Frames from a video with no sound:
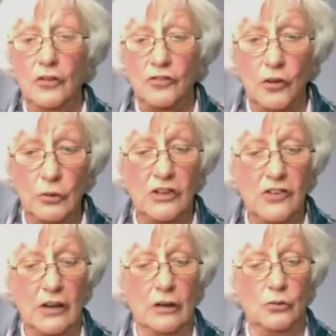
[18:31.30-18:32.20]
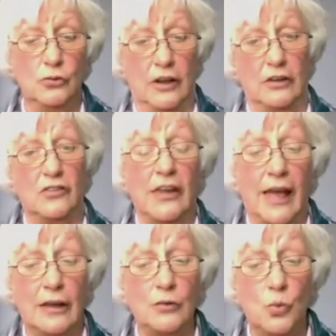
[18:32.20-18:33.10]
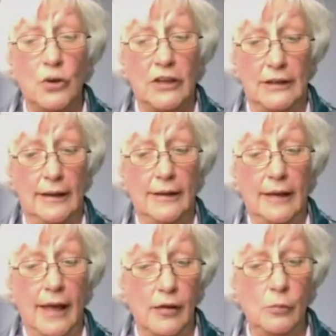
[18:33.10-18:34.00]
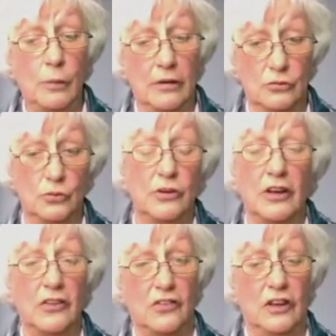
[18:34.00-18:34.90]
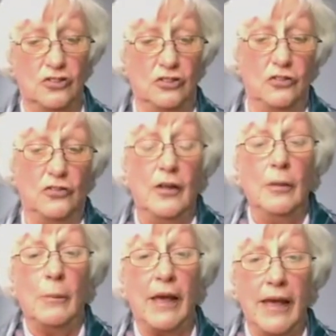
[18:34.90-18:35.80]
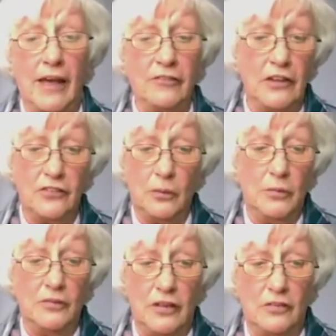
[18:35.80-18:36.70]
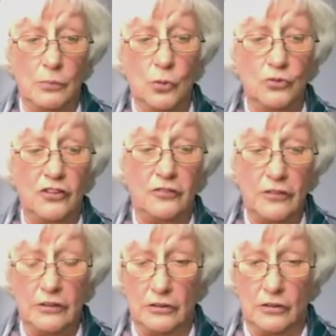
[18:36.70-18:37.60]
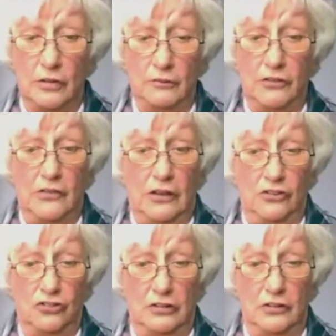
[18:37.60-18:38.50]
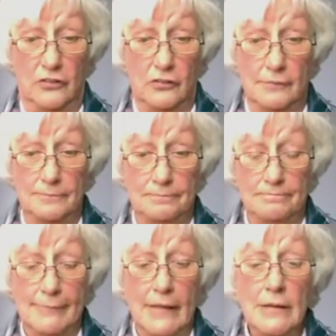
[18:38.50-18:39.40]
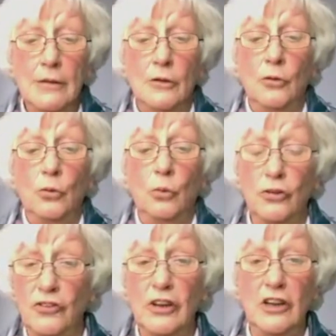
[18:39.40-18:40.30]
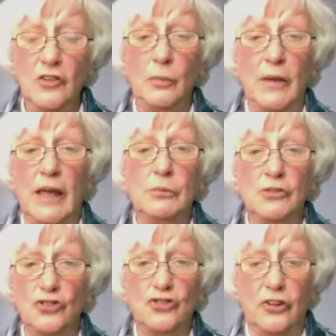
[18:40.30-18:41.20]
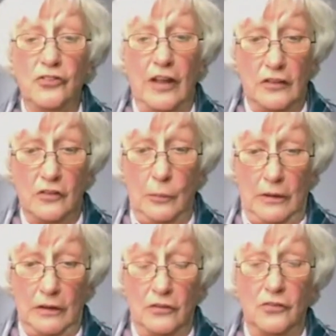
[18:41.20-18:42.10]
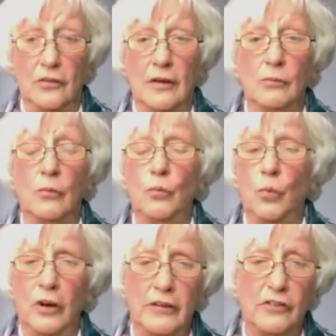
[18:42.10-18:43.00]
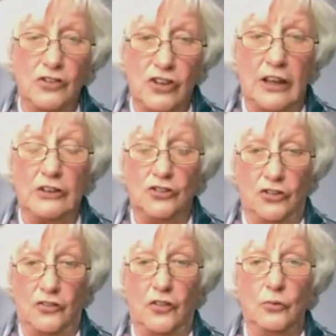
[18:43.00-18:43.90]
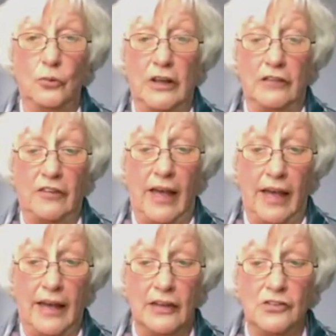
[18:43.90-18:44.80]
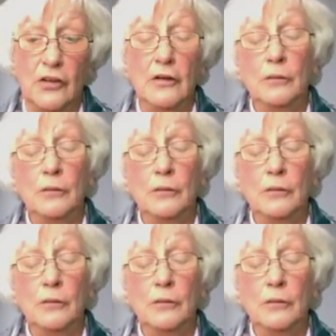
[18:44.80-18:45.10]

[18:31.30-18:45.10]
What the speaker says: So internal audit, can we help our organizations by having some of these more difficult conversations? We also need to be able to trust experts. And one of the challenges that we have had